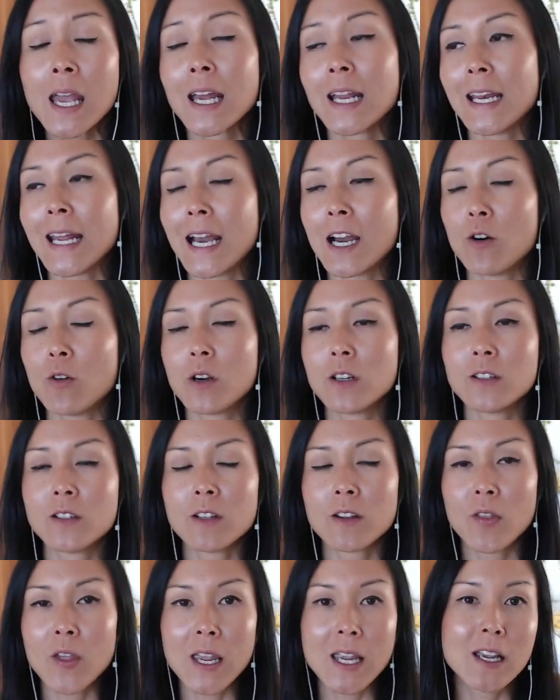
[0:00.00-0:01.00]
Now, the
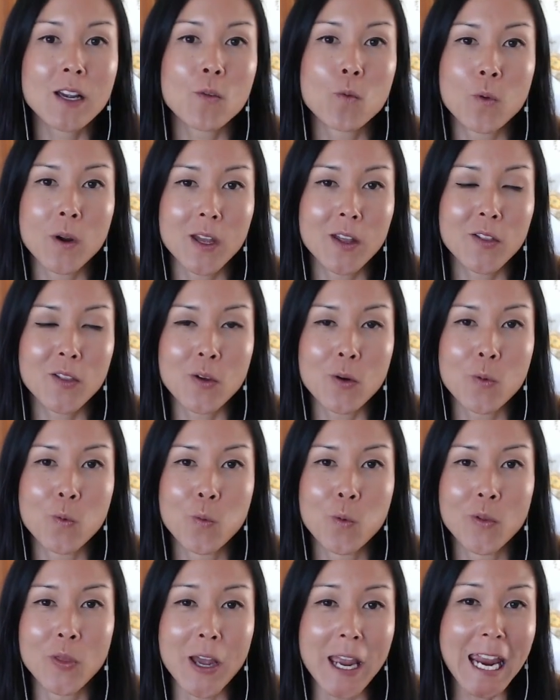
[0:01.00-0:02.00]
thing with
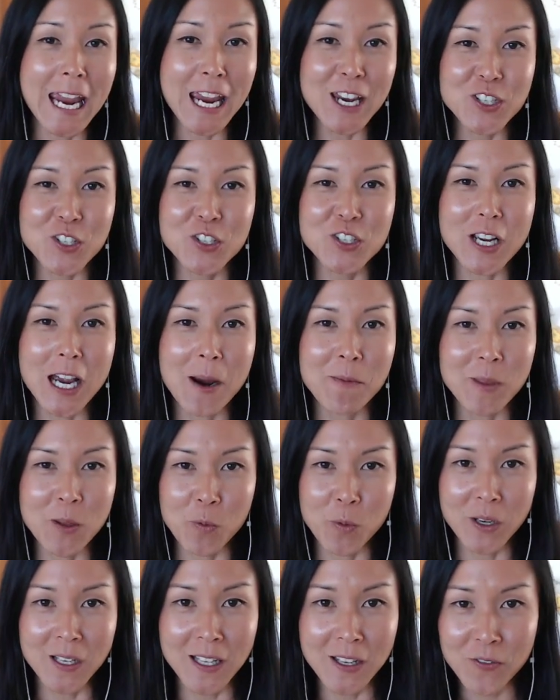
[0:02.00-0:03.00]
the Asian time that
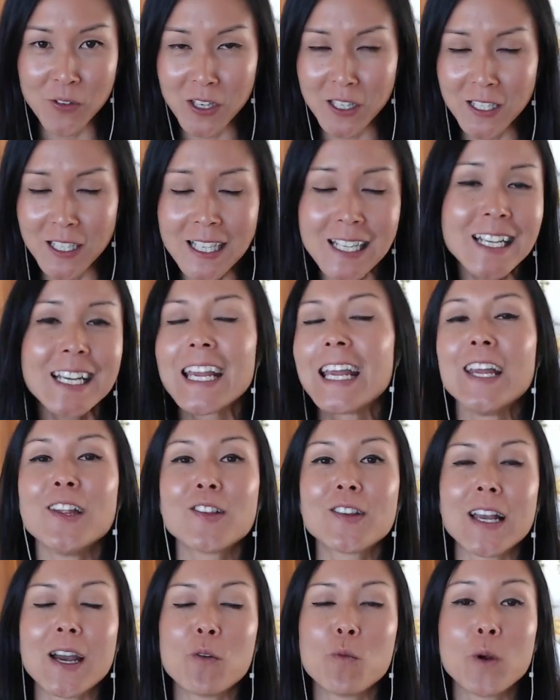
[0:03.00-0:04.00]
we live in is
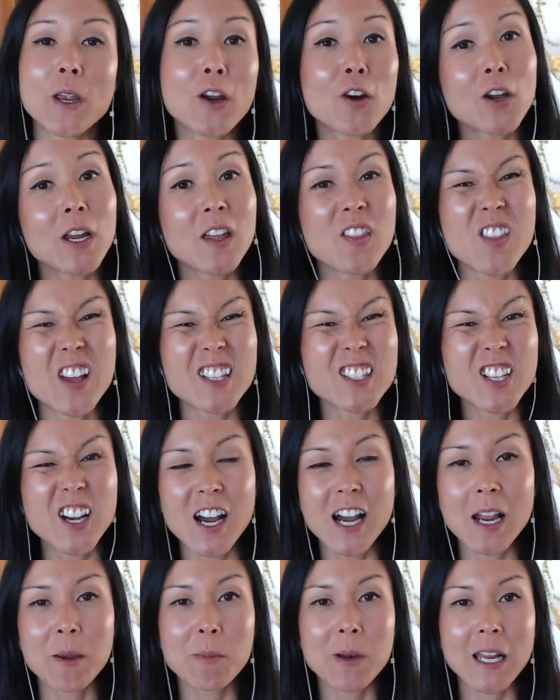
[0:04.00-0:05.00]
that we are in that
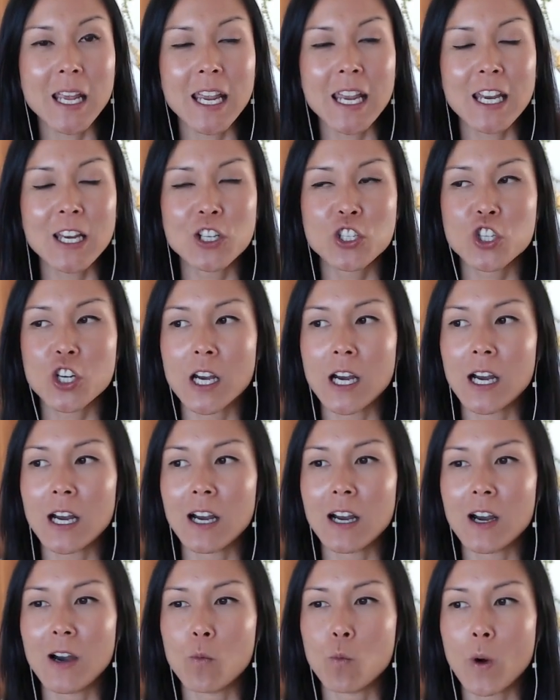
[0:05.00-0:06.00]
time and age
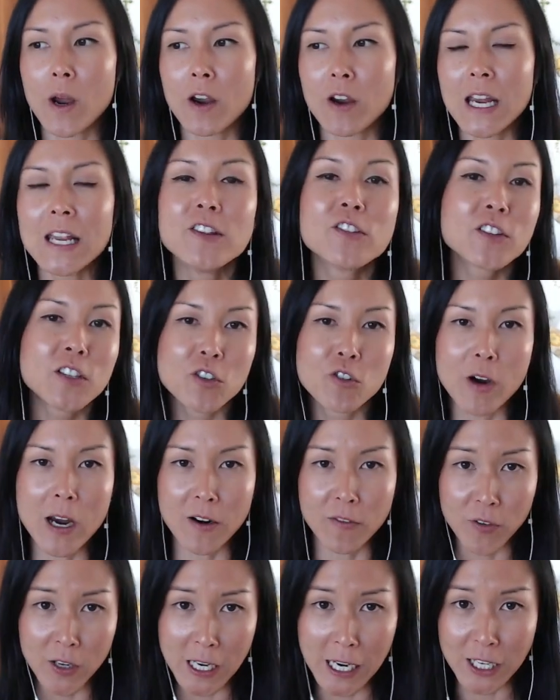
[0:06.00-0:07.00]
uh, where instant
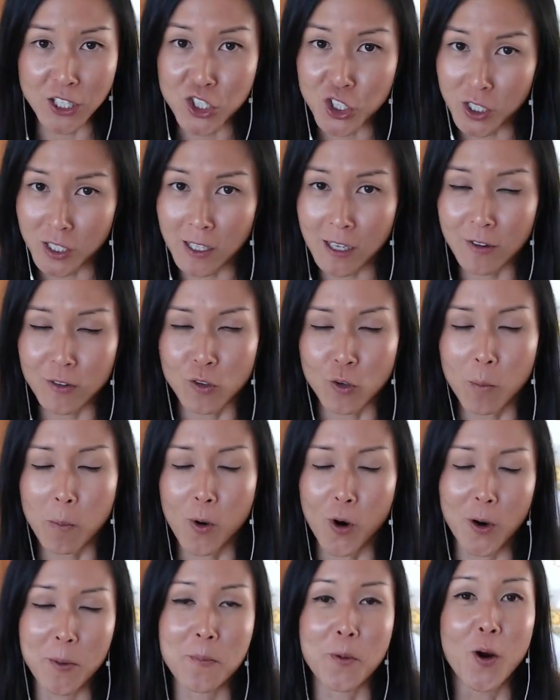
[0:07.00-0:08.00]
gratification is so
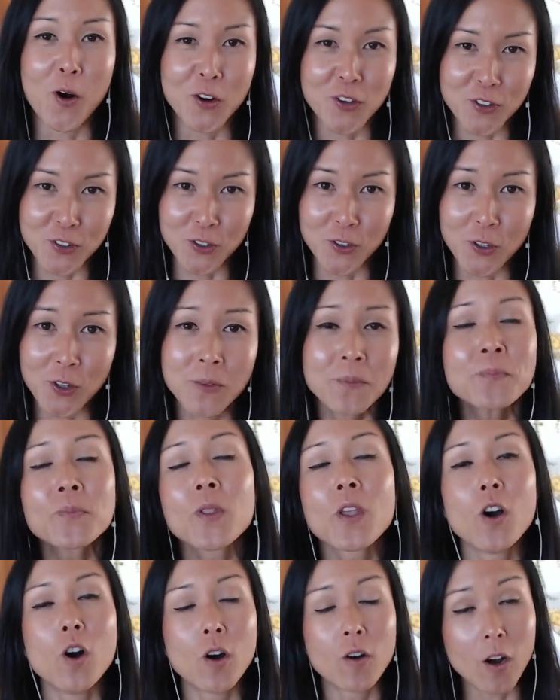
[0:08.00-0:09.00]
part and parcel
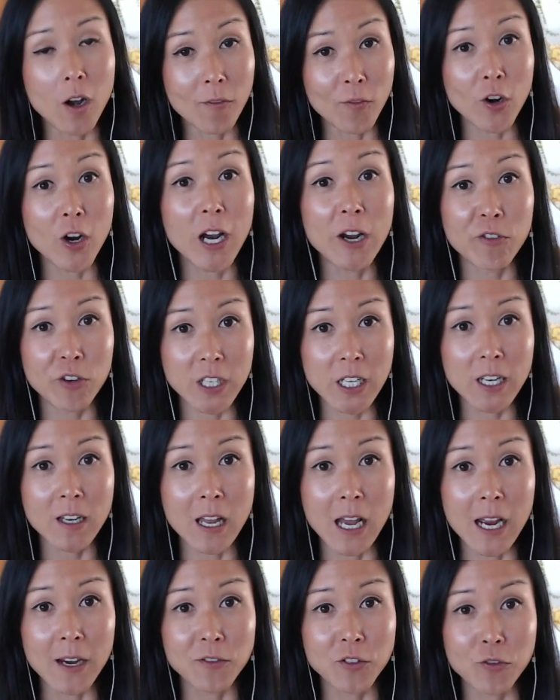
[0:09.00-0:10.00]
of, of our everyday
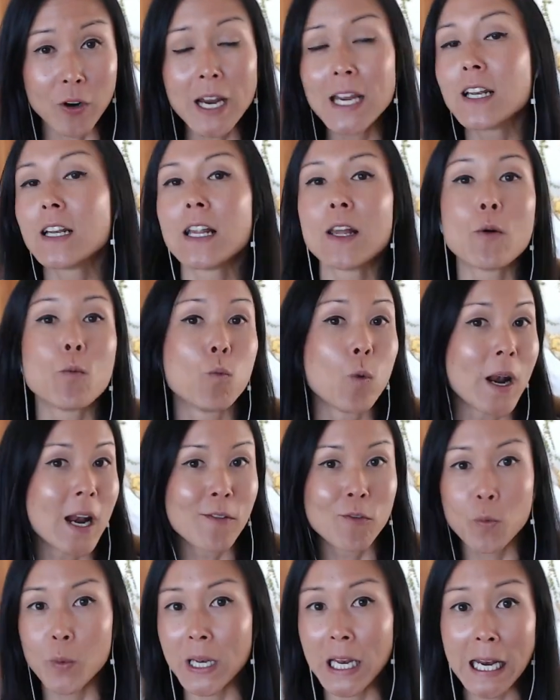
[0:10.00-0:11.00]
lives, right?
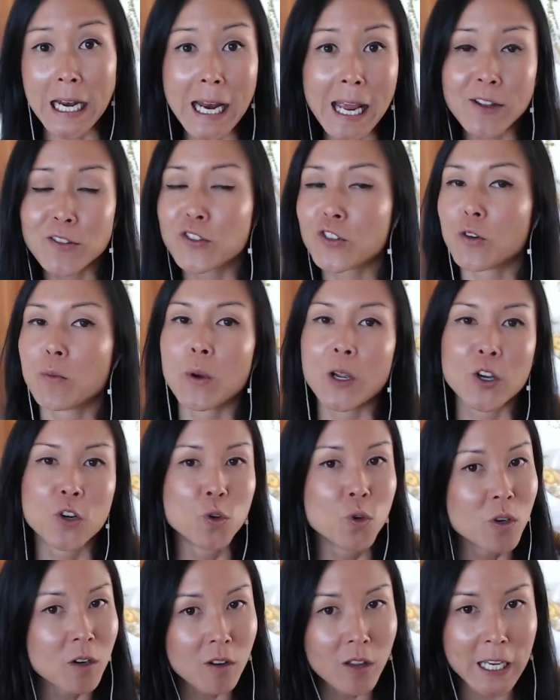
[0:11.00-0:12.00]
Whenever we need an answer, we
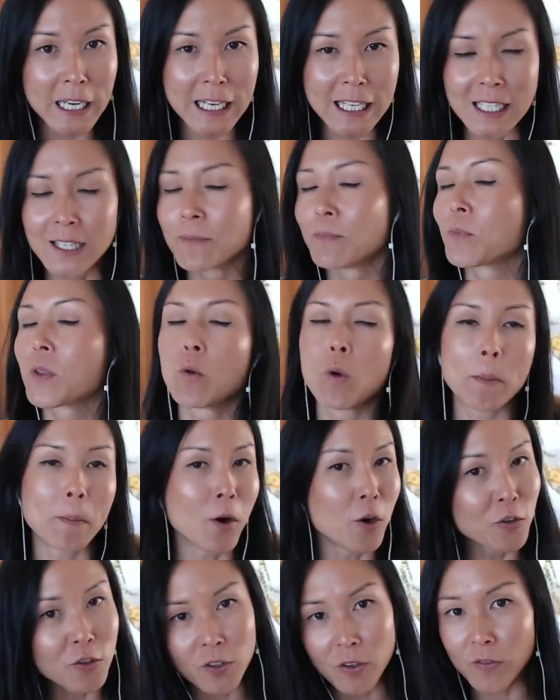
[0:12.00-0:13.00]
Google it, we
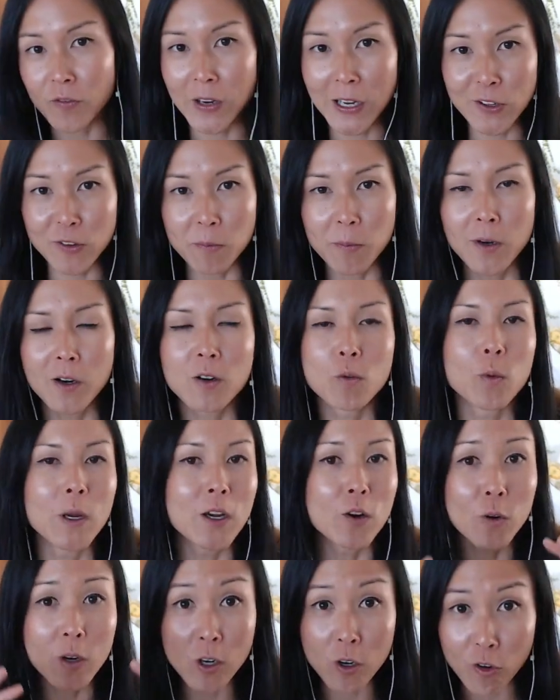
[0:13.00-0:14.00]
post on Facebook, we
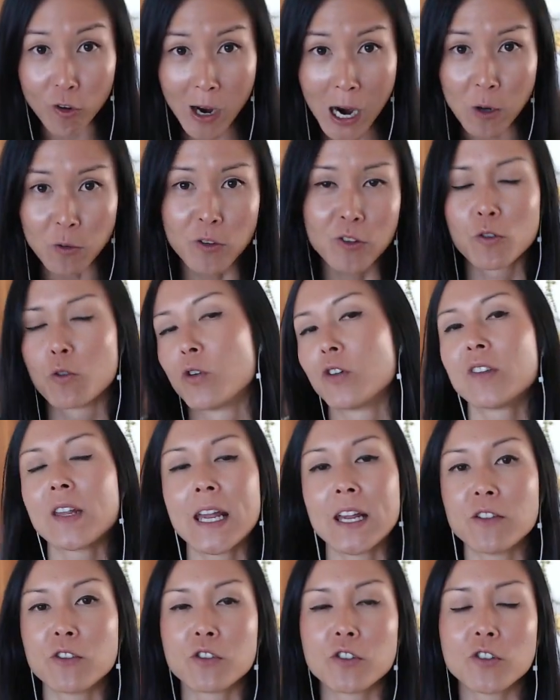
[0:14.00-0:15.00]
could crowdsource
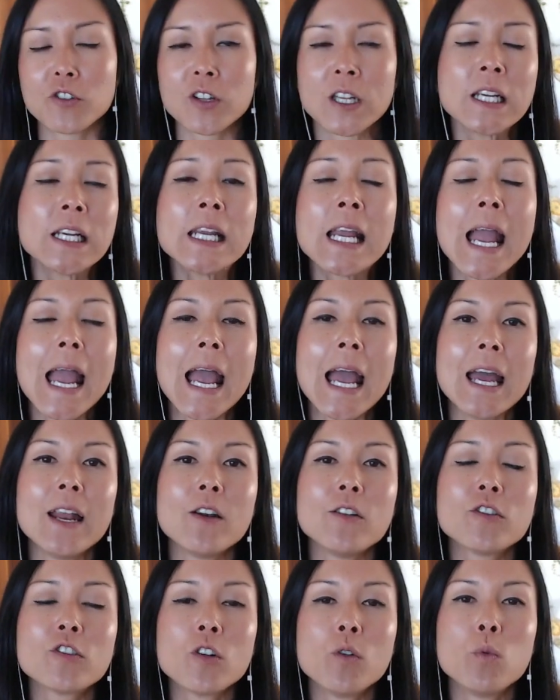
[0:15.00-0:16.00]
answers.
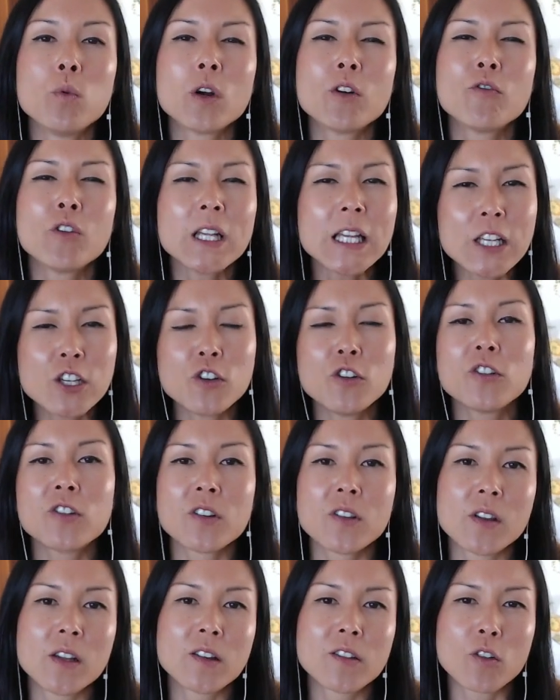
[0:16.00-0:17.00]
And so we're really used to
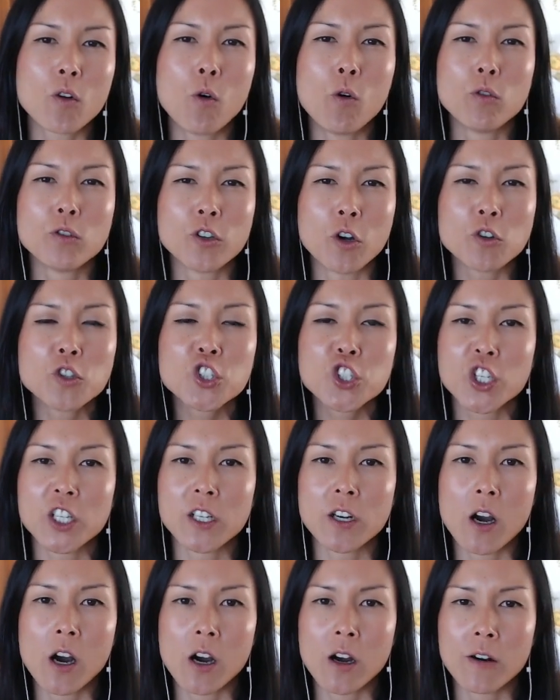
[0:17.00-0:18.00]
this whole notion
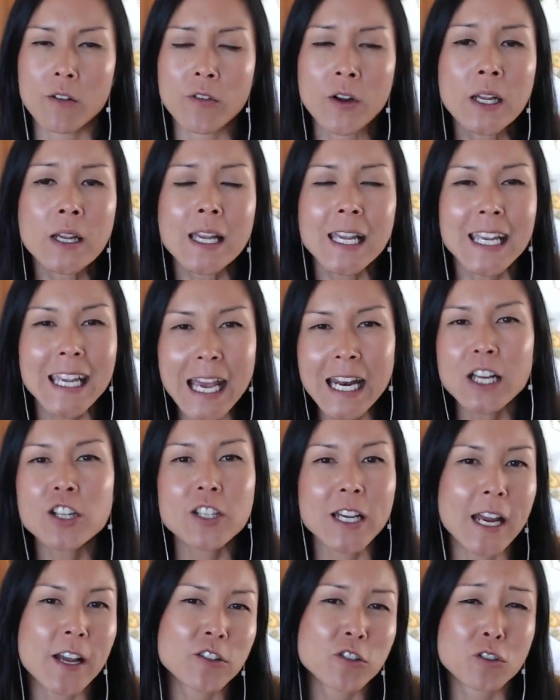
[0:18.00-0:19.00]
of getting
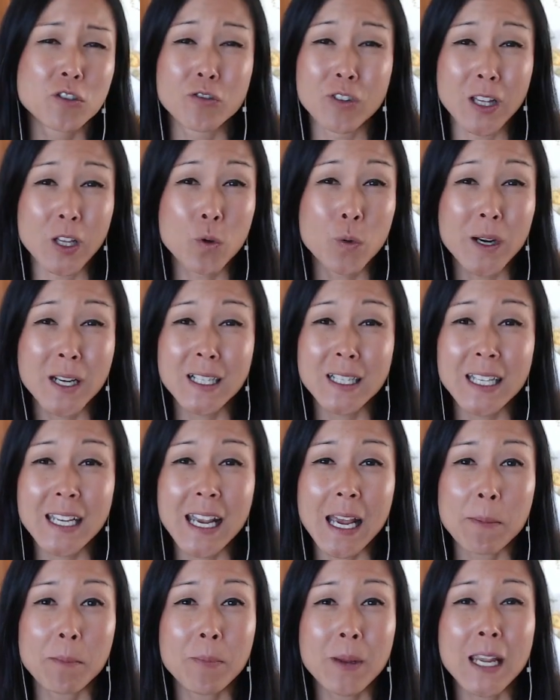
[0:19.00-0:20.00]
to answers really quickly
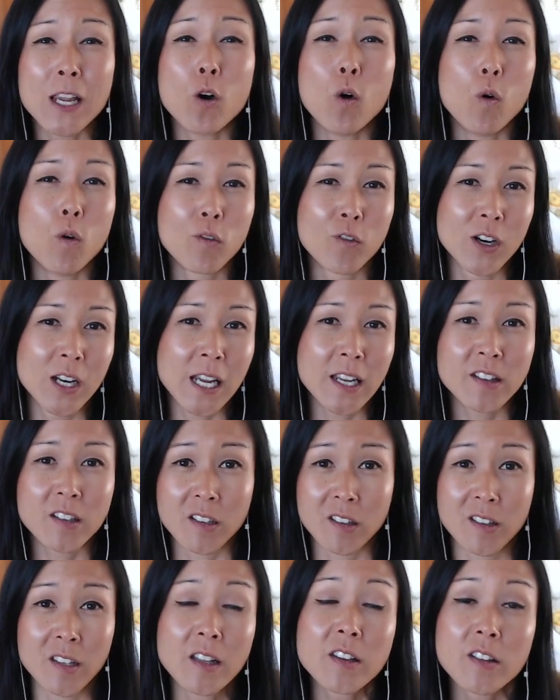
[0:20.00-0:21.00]
and being overnight
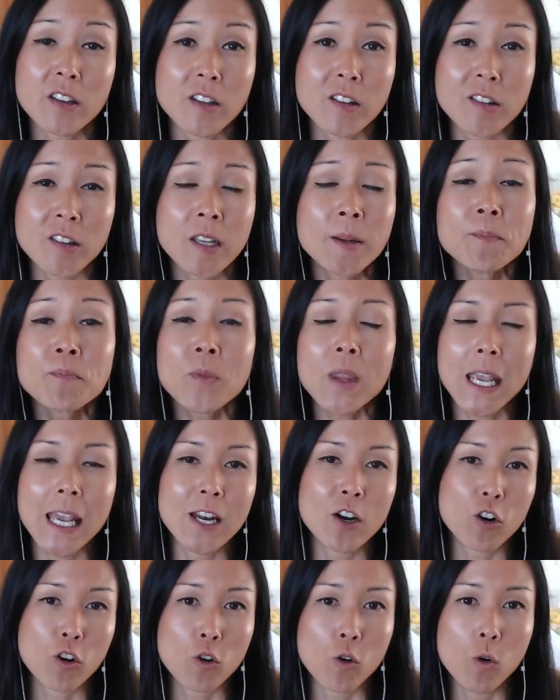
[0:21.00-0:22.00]
successes in
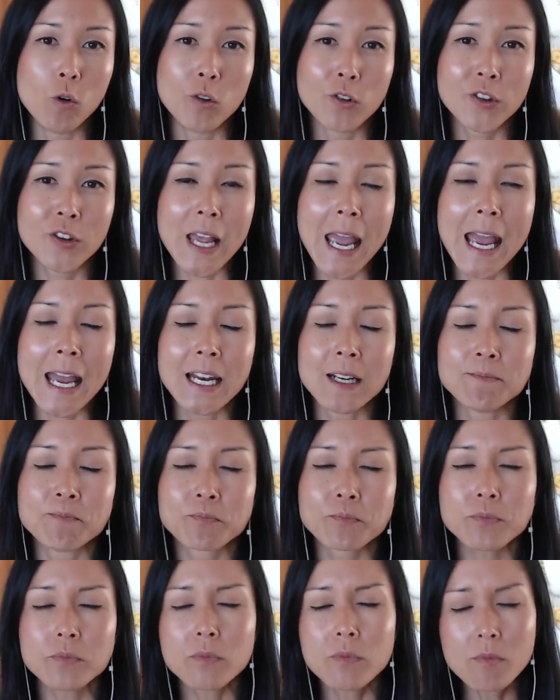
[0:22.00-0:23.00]
our goals. And
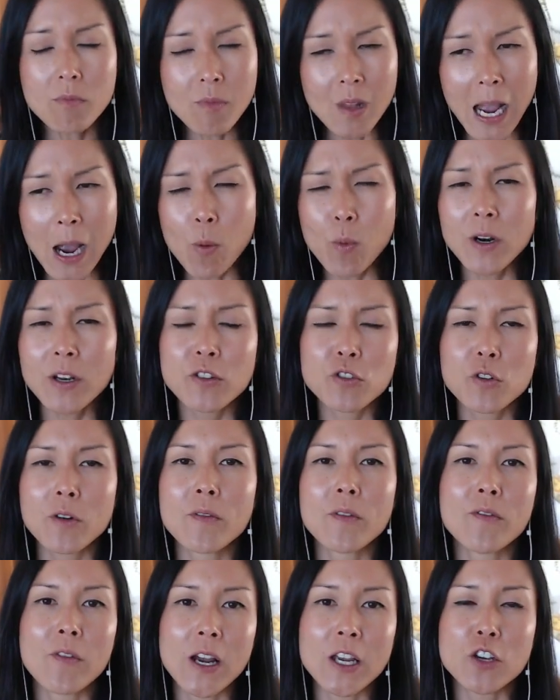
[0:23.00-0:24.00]
I want to sort of
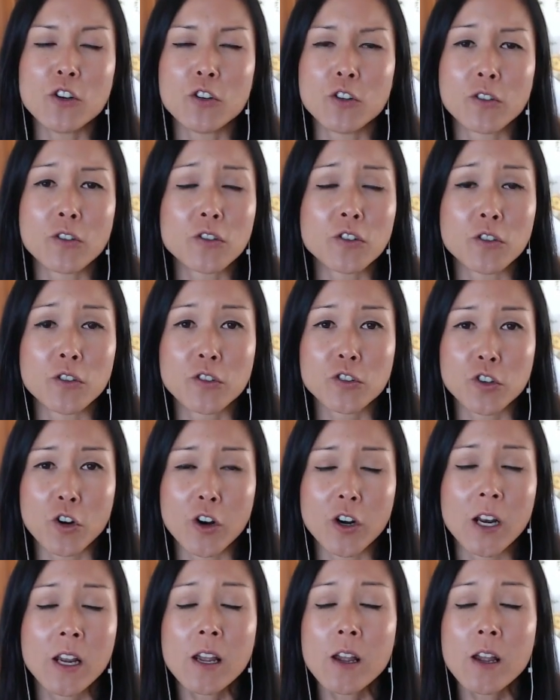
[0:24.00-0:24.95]
invite you to, to start